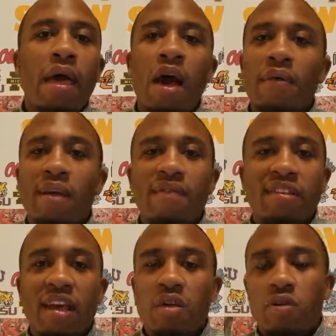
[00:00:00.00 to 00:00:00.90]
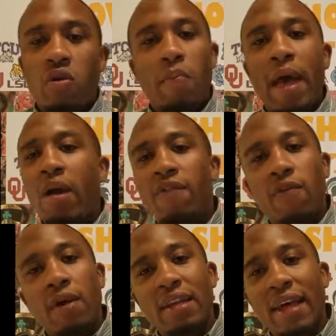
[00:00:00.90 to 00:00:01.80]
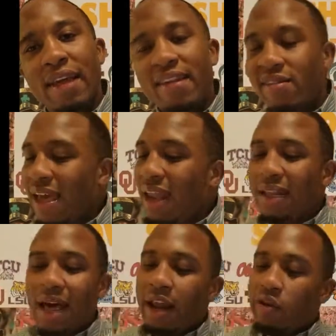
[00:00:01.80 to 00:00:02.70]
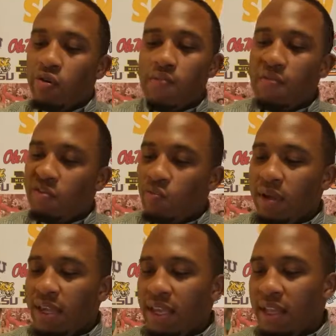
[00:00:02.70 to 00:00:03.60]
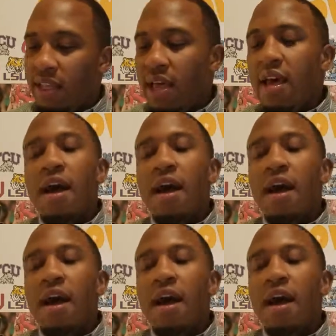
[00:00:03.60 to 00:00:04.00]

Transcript: Maui Invitational, Battle for Atlantis, got a lot of hoop this weekend.